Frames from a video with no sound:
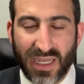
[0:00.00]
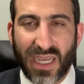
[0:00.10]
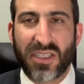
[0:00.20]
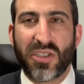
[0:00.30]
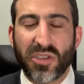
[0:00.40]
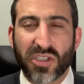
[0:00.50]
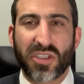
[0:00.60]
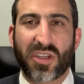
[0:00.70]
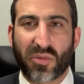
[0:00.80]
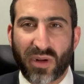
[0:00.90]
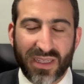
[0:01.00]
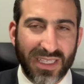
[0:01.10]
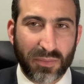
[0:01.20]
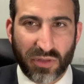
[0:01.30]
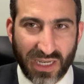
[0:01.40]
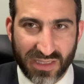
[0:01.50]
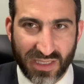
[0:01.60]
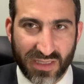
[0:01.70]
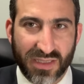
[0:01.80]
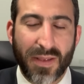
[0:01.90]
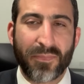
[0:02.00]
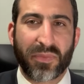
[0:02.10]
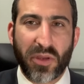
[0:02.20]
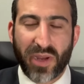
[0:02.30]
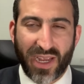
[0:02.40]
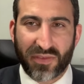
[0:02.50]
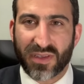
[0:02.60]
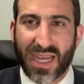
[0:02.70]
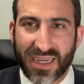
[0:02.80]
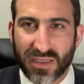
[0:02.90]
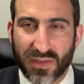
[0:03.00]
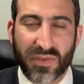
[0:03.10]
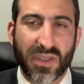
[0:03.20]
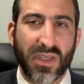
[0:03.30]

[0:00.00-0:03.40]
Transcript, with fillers: And usually throughout that process, you have a lot of